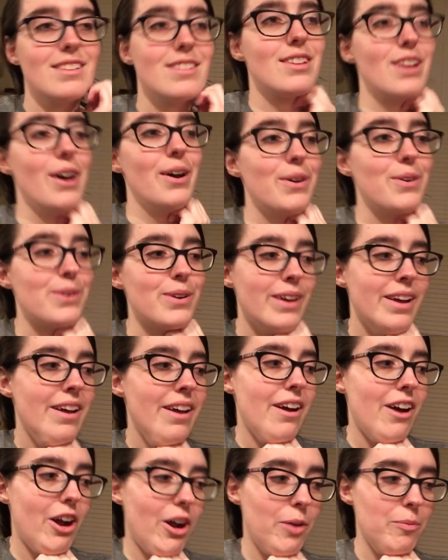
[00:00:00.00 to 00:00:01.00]
So
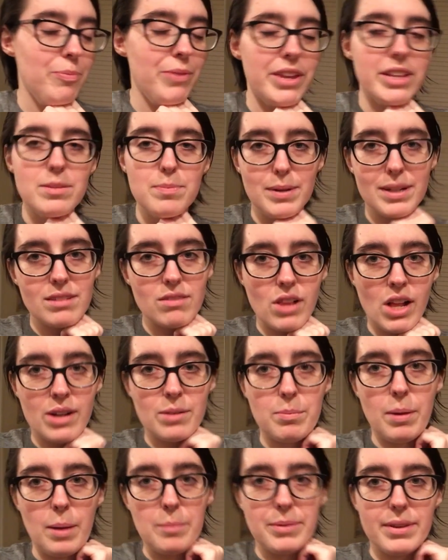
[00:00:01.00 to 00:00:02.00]
um, it's been a lot
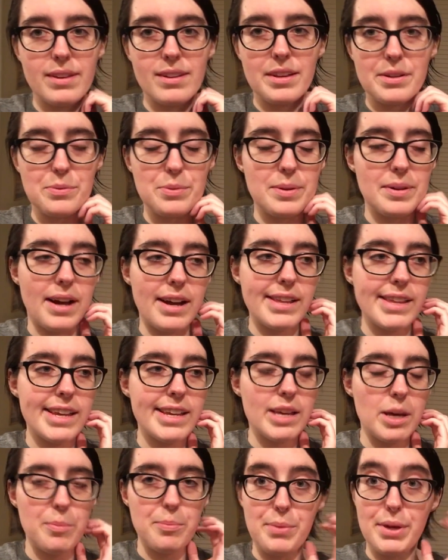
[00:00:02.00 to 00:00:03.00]
of pumpkin because we got
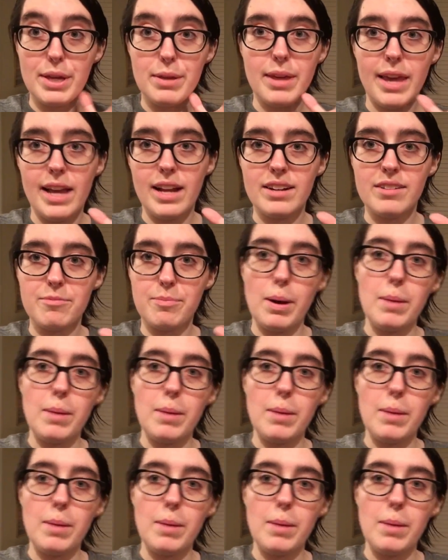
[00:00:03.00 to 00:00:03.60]
like a big can of